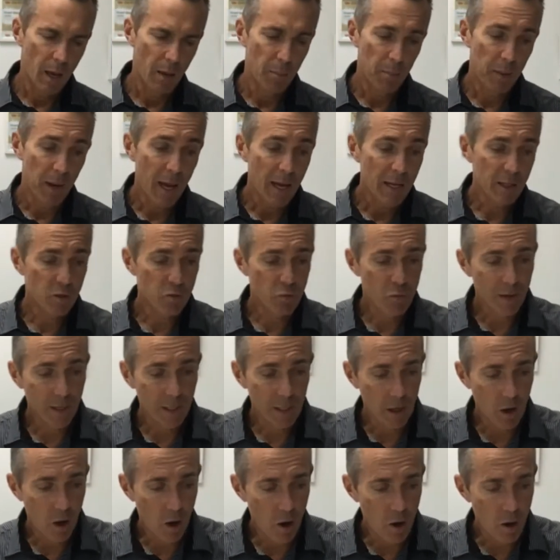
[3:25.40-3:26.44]
Plants
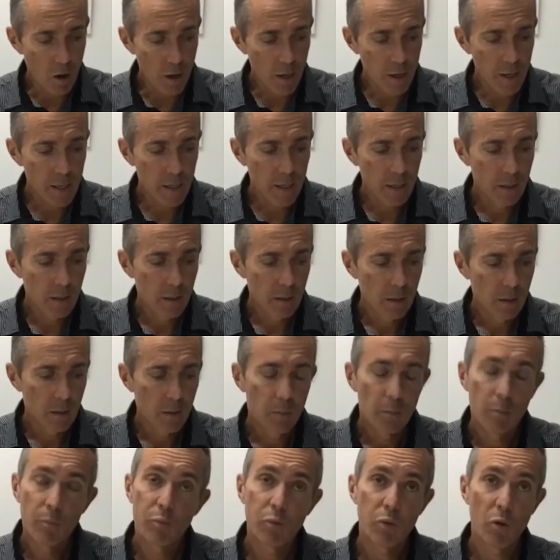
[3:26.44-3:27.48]
running high
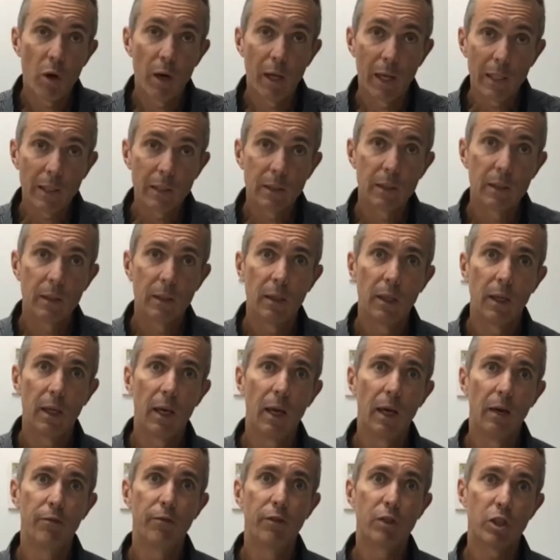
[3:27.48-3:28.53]
product
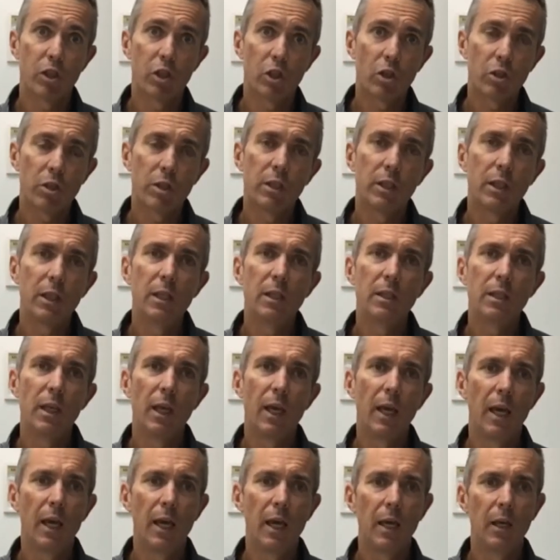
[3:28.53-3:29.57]
viscosities
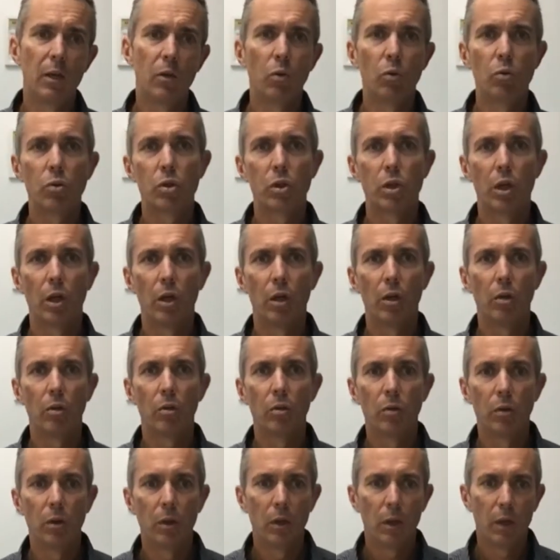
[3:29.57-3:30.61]
and also
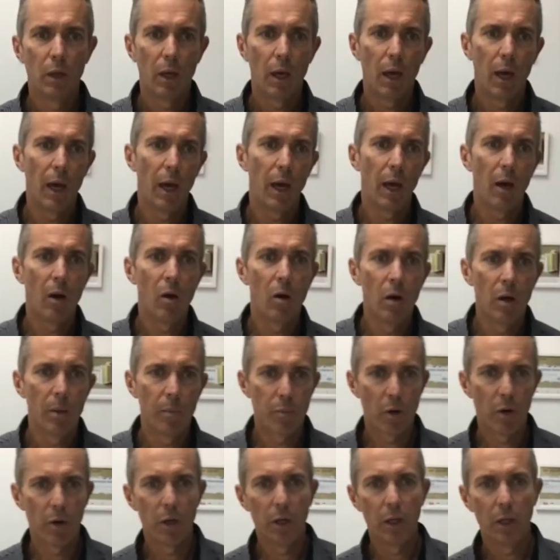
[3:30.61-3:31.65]
high
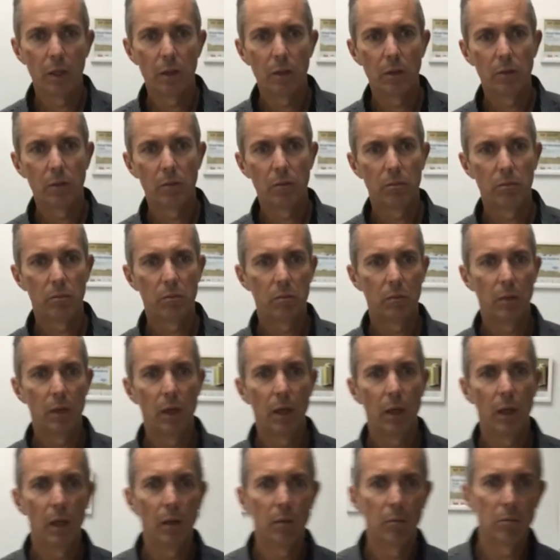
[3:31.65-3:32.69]
protein
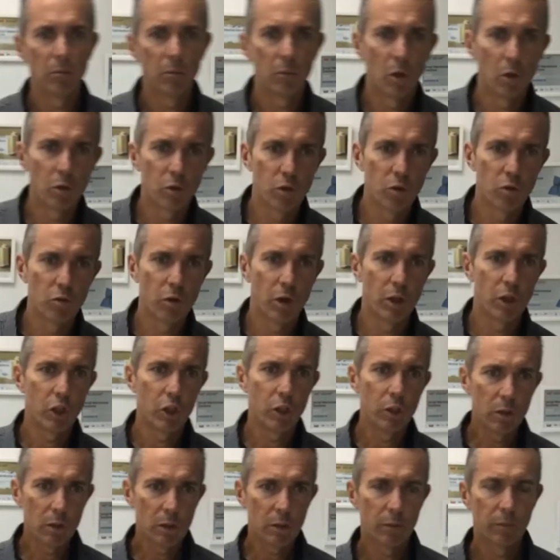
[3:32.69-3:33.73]

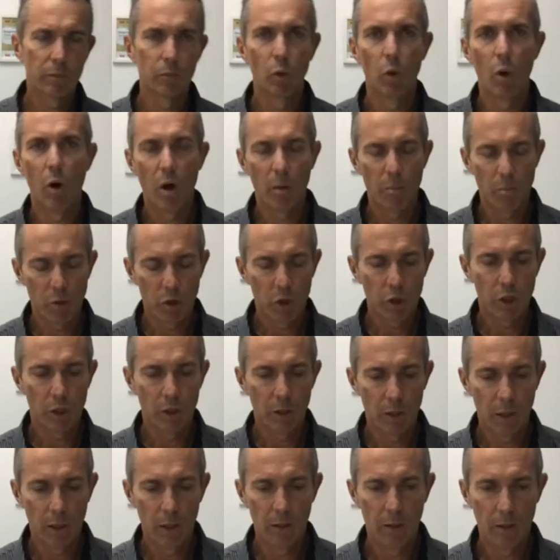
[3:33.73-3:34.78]
concentrations, or high pressure,
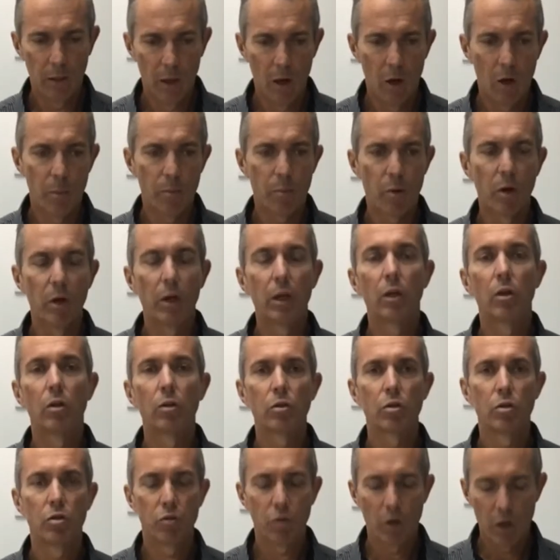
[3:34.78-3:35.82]
high protein
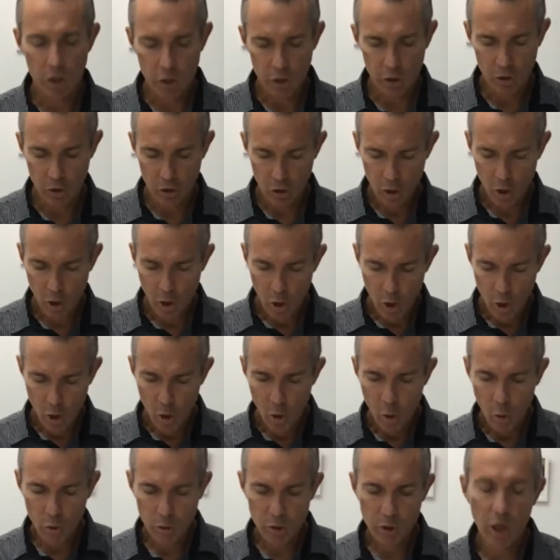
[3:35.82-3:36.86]
concentrations.
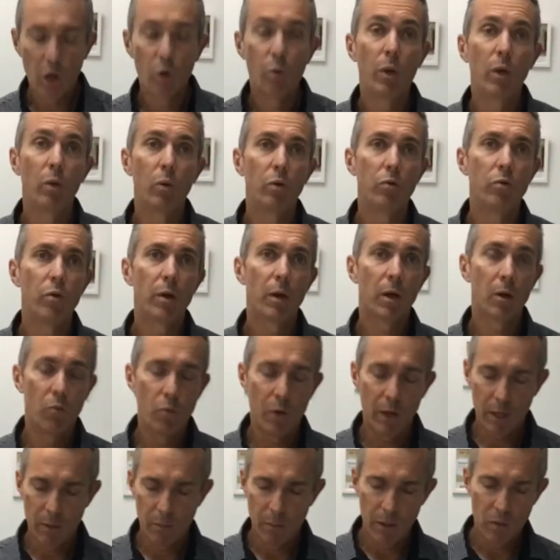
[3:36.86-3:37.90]
Also, we would
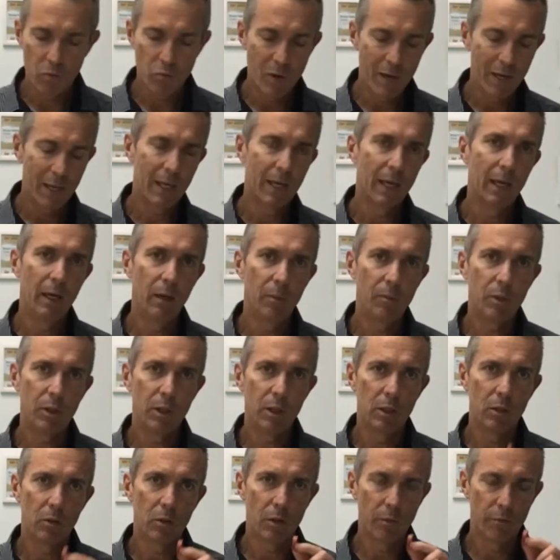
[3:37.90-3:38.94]
recommend running a lip
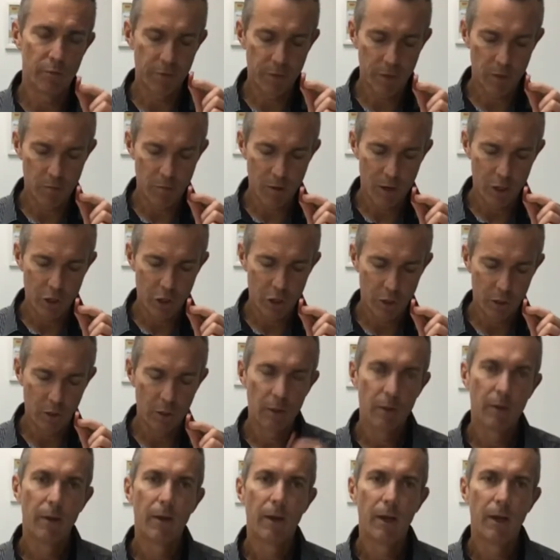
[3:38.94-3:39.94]
seal configuration